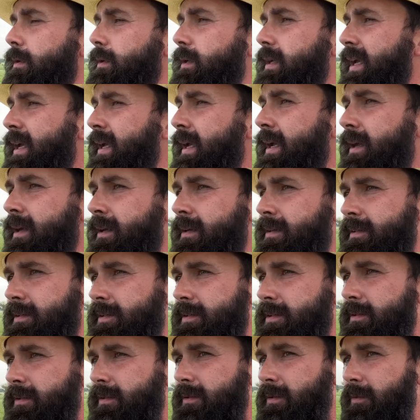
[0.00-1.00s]

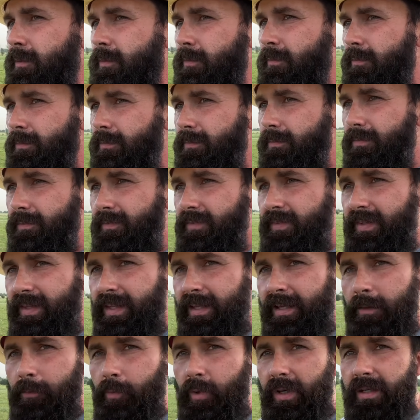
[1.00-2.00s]
And
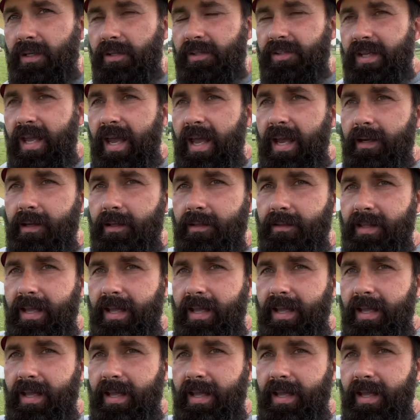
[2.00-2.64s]
then we decided